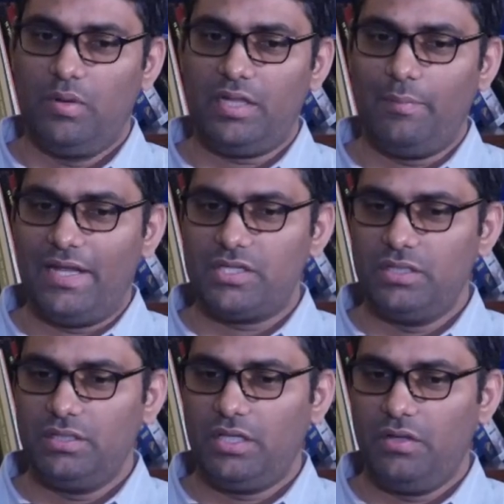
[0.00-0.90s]
But
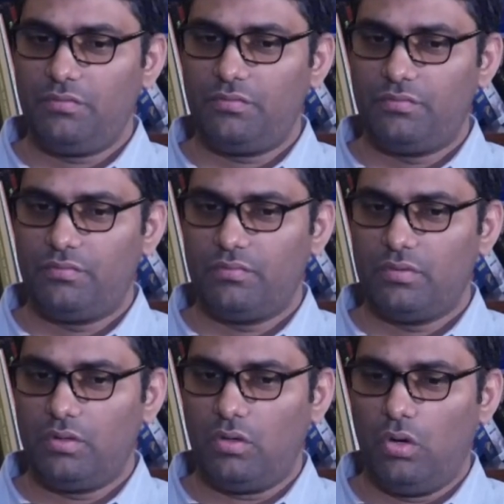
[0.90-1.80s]
imagine if
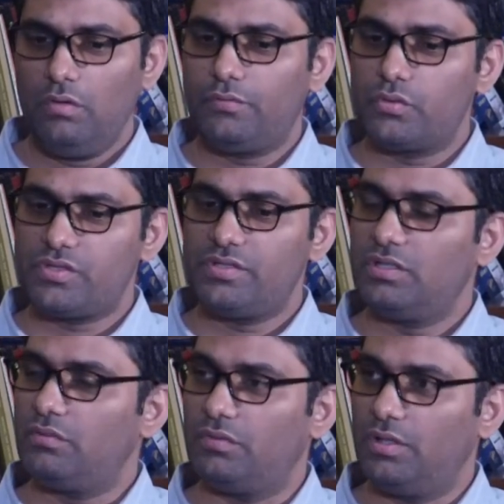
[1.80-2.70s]
all
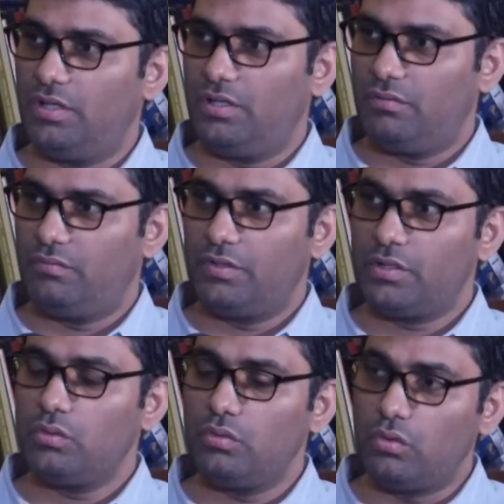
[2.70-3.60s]
forces in the world
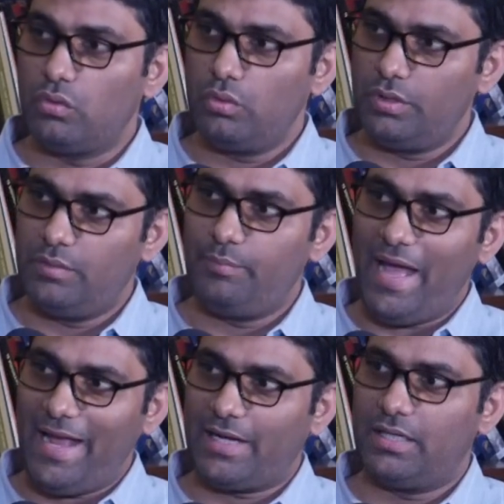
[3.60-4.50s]
were to go
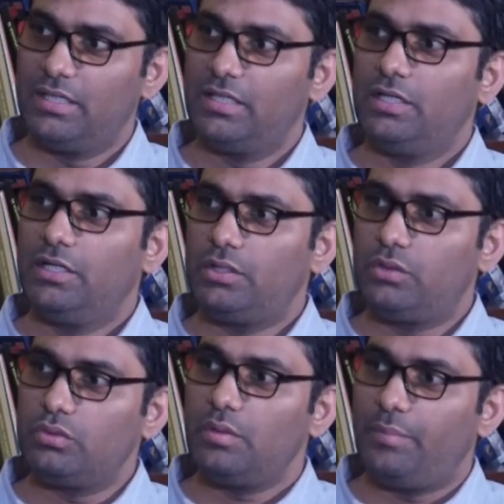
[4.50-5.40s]
back
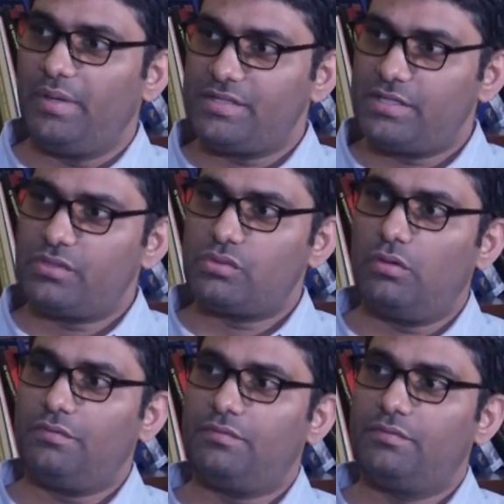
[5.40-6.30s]
to the basics
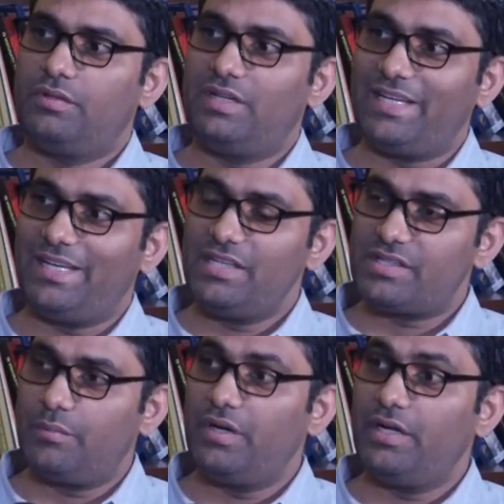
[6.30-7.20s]
of
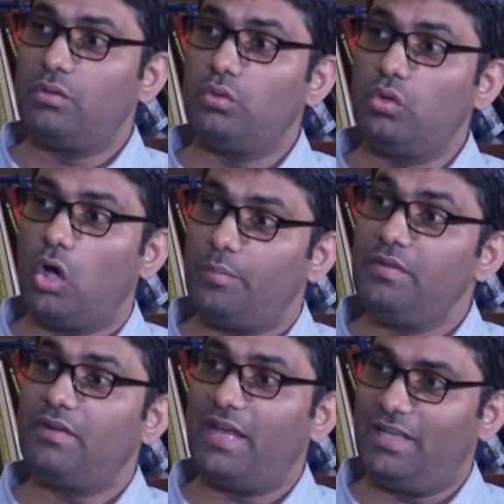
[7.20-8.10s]
training somebody to do
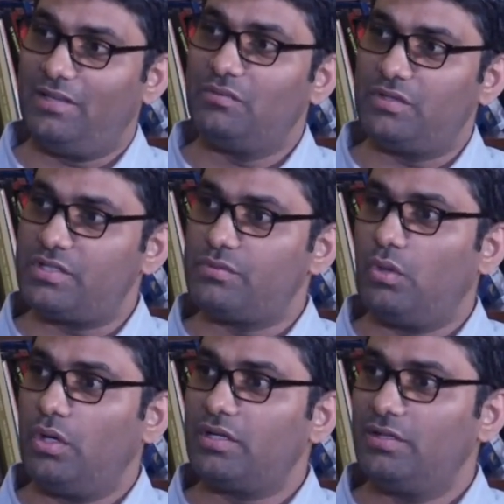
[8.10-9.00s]
hobby flying, which
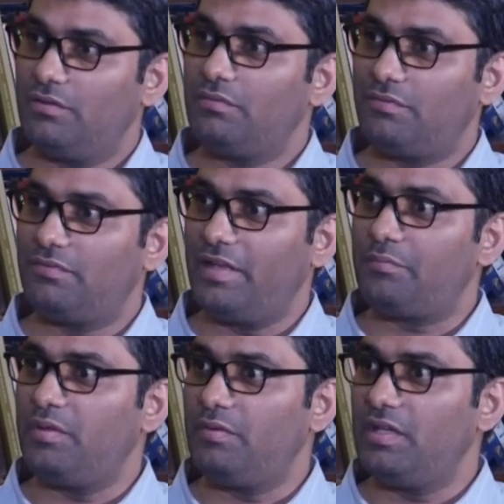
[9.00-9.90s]
is what
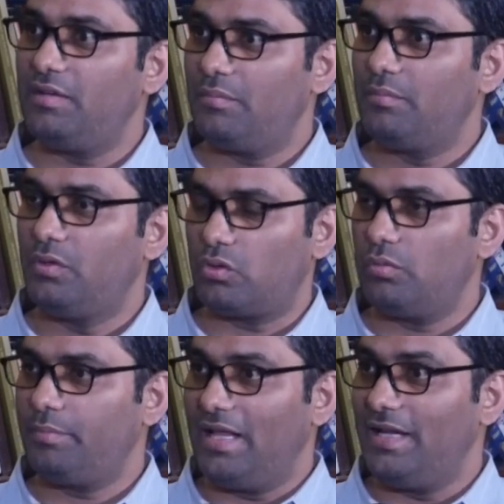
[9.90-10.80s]
FPV
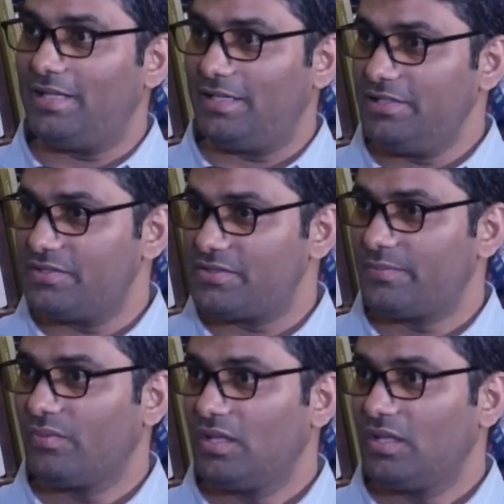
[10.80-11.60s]
drone piloting is.